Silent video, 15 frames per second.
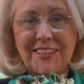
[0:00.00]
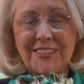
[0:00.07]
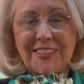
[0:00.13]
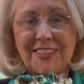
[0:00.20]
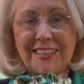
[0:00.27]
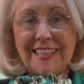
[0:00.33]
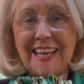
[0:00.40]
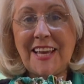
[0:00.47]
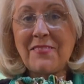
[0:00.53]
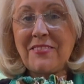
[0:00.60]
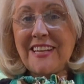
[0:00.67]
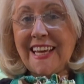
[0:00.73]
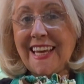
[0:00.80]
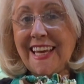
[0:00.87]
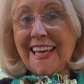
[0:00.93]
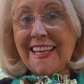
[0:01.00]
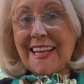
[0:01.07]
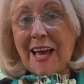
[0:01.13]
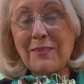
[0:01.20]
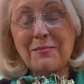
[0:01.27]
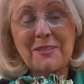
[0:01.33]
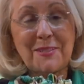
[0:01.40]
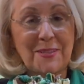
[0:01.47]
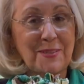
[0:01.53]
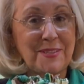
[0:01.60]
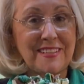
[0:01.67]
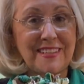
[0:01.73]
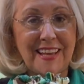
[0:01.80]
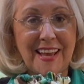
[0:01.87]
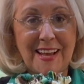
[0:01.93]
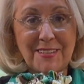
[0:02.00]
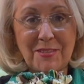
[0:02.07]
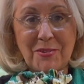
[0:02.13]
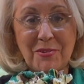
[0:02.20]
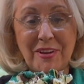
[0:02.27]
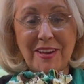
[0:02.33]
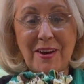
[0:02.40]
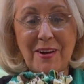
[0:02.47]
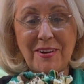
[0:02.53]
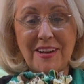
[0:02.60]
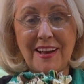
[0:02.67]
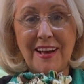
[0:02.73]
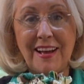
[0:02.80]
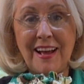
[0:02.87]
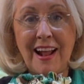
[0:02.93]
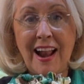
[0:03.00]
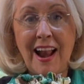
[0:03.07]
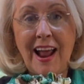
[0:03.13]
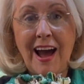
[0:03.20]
Good evening, I'm Susan Castriota.